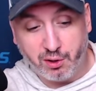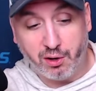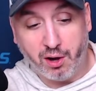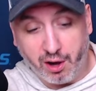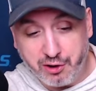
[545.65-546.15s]

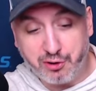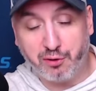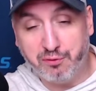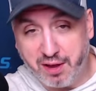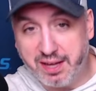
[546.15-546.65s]
Under
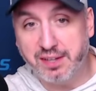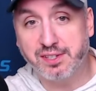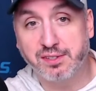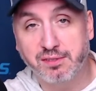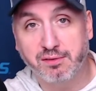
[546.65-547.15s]

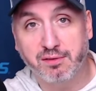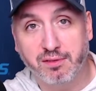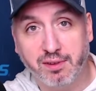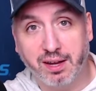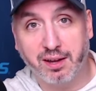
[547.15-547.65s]
Vegas,
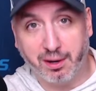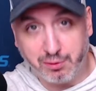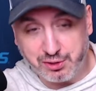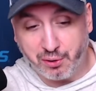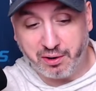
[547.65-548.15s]

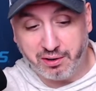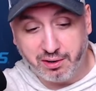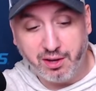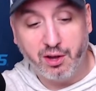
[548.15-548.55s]
Arizona